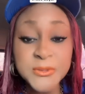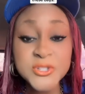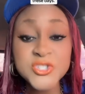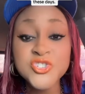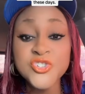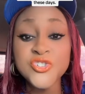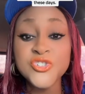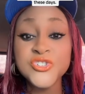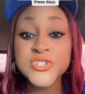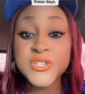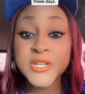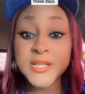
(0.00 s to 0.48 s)

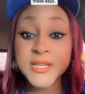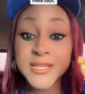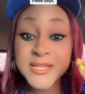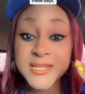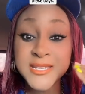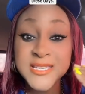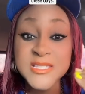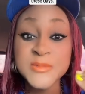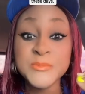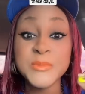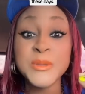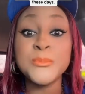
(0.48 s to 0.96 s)
church
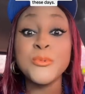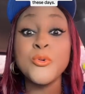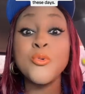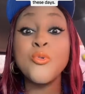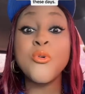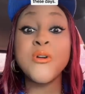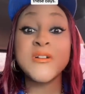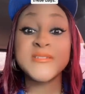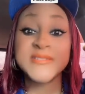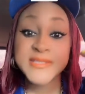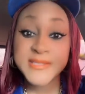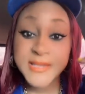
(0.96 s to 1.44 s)
leaders, people who
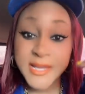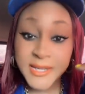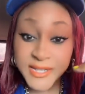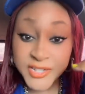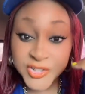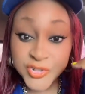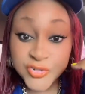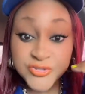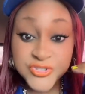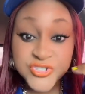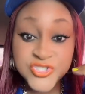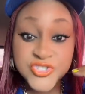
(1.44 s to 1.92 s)
are
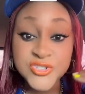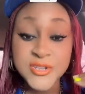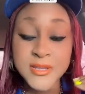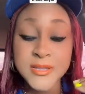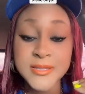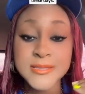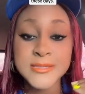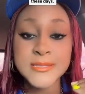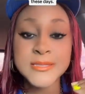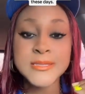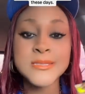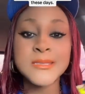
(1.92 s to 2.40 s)
solid
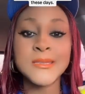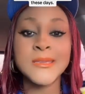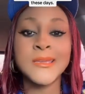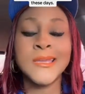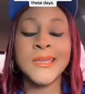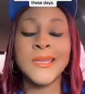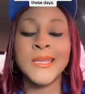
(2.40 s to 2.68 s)
Christians.